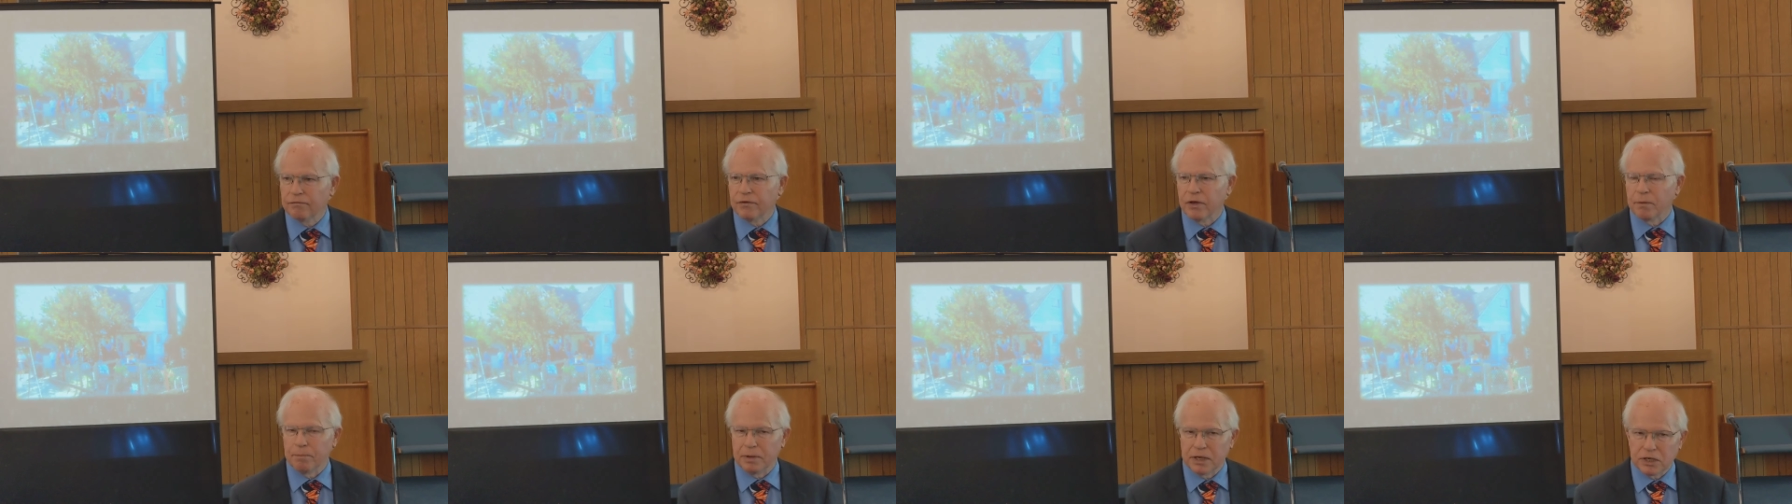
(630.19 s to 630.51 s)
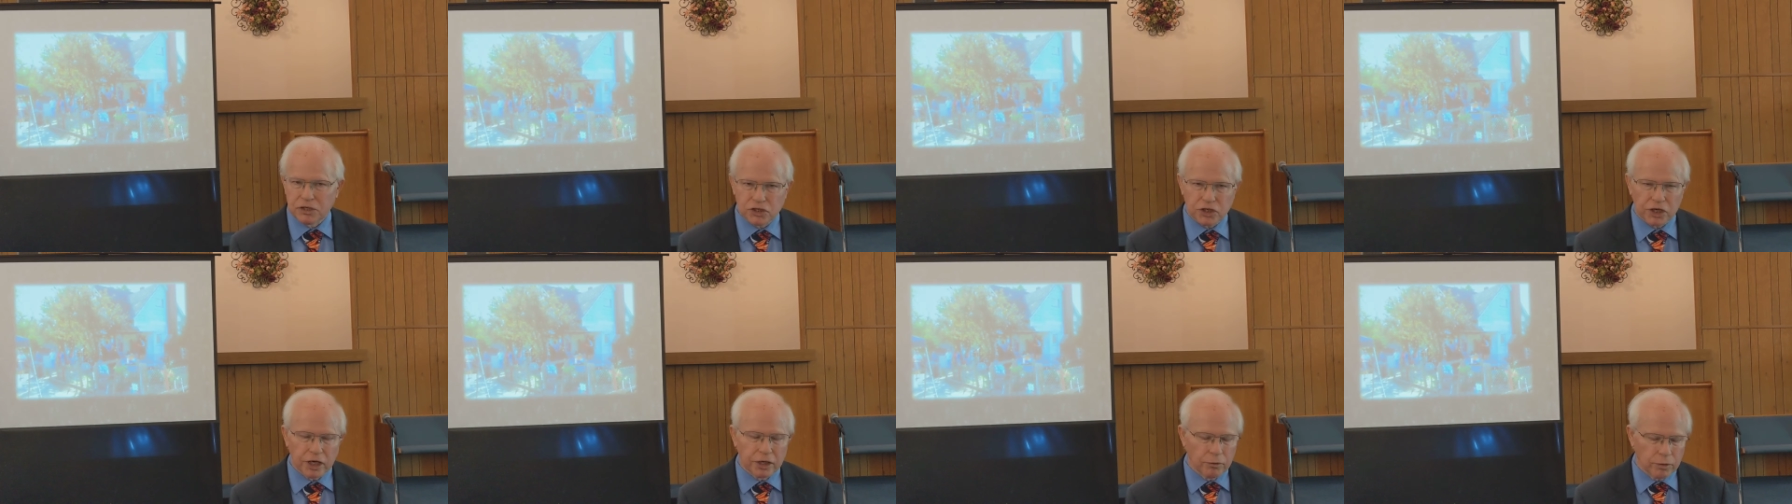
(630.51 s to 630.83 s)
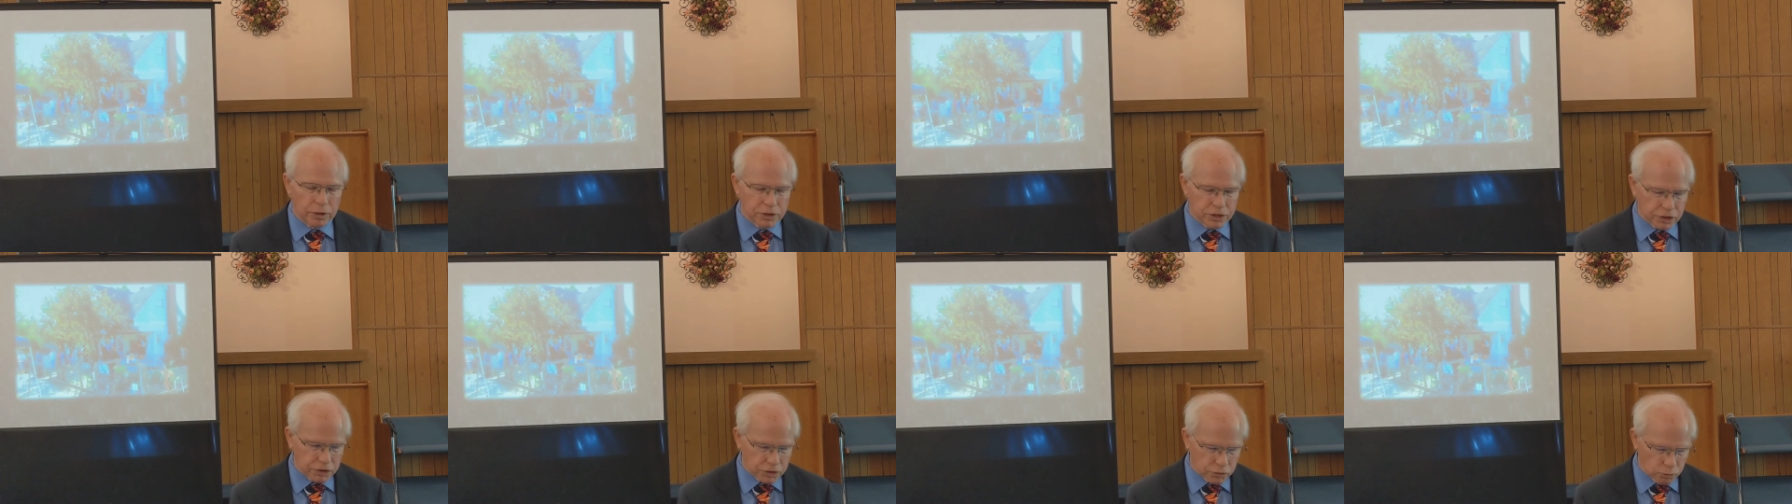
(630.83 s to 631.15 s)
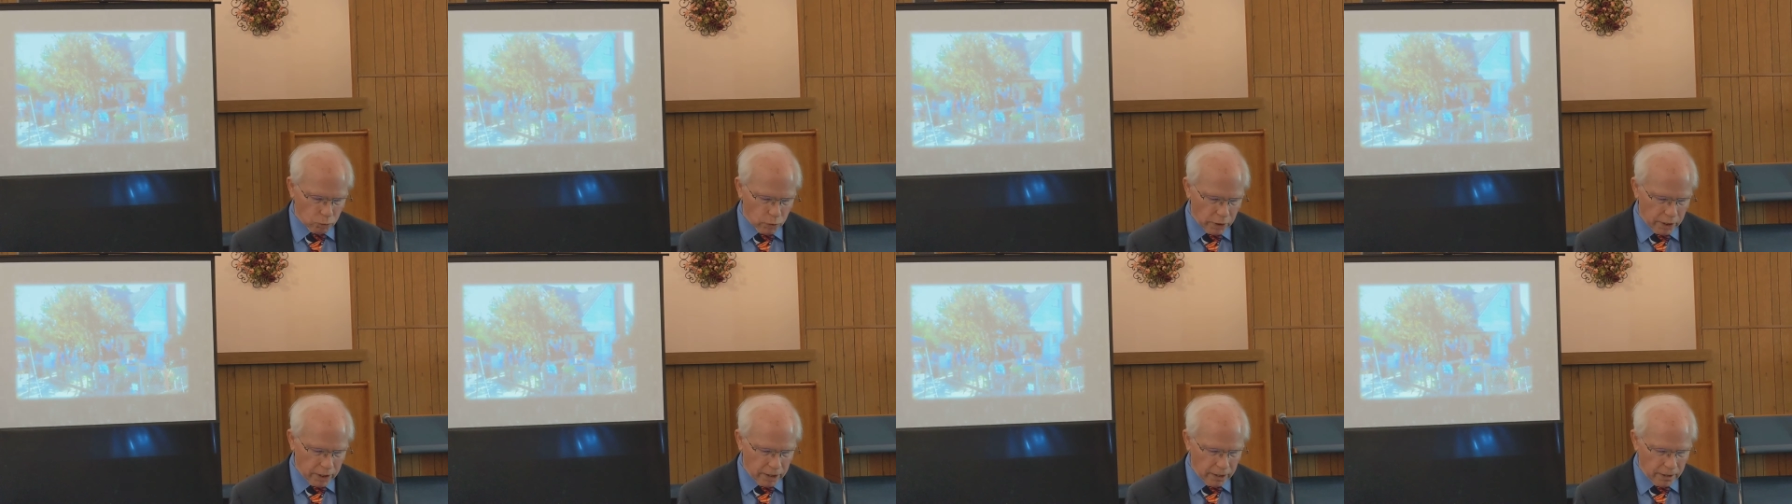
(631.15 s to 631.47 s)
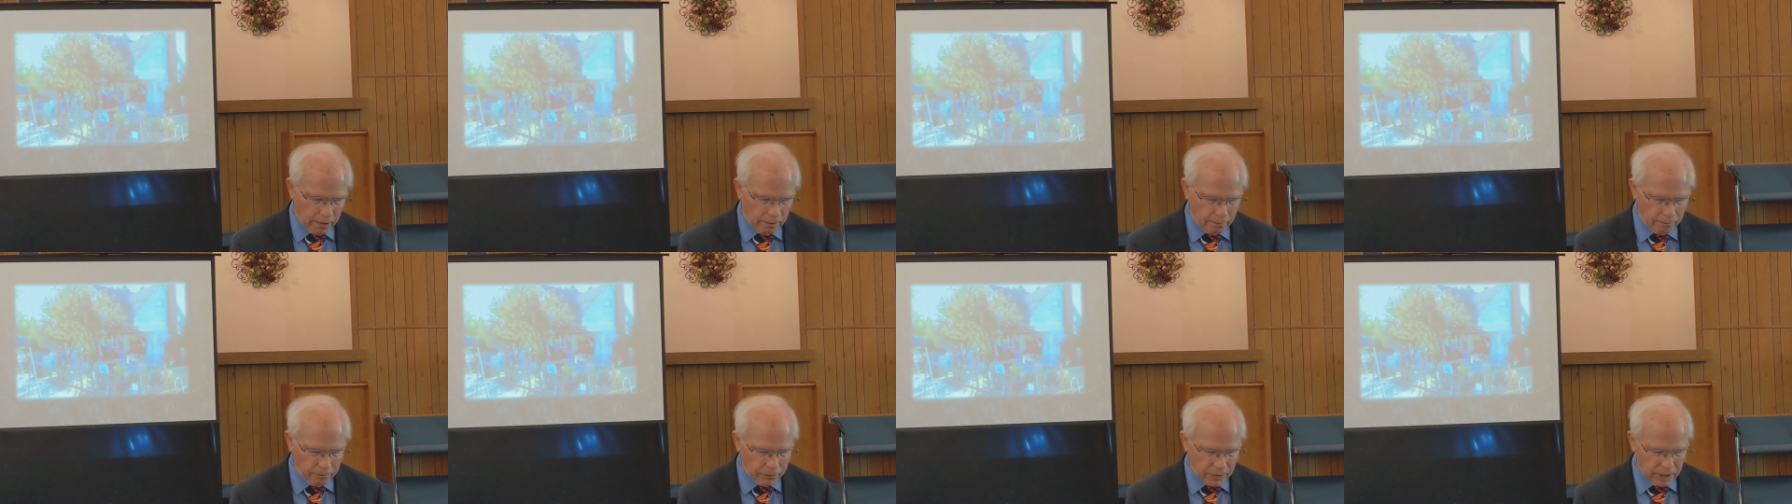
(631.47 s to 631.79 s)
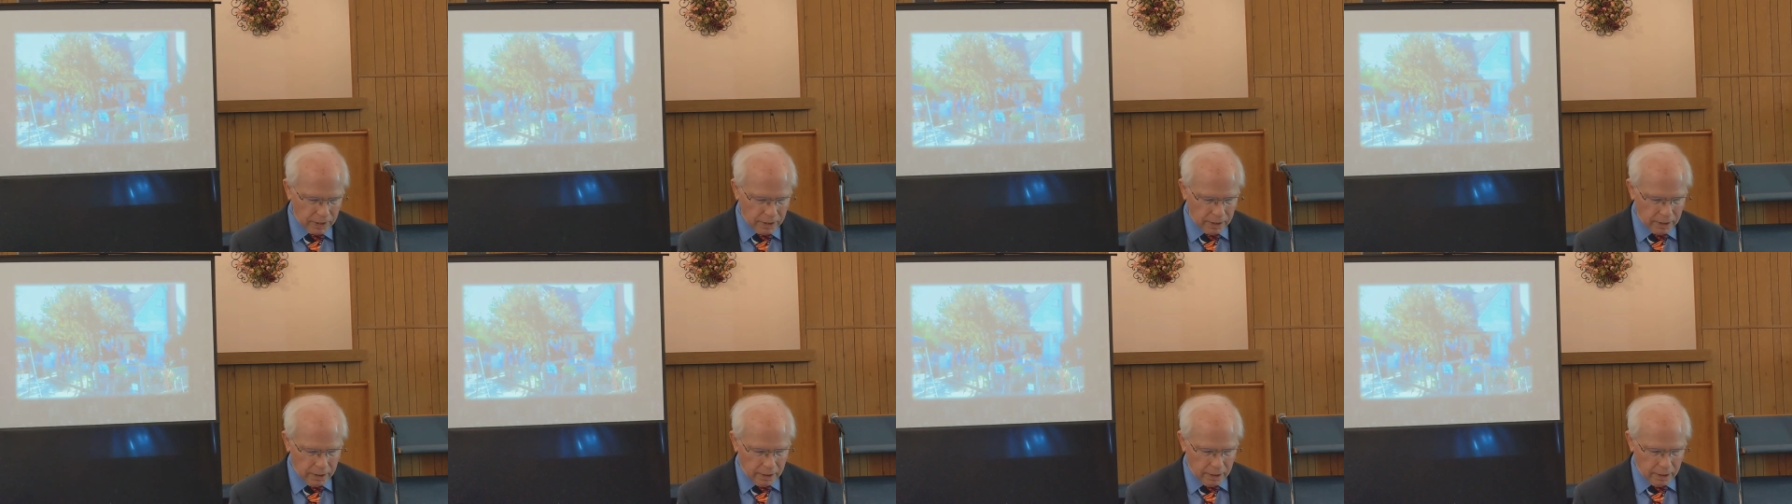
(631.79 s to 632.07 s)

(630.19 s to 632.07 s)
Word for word: and be generous as well.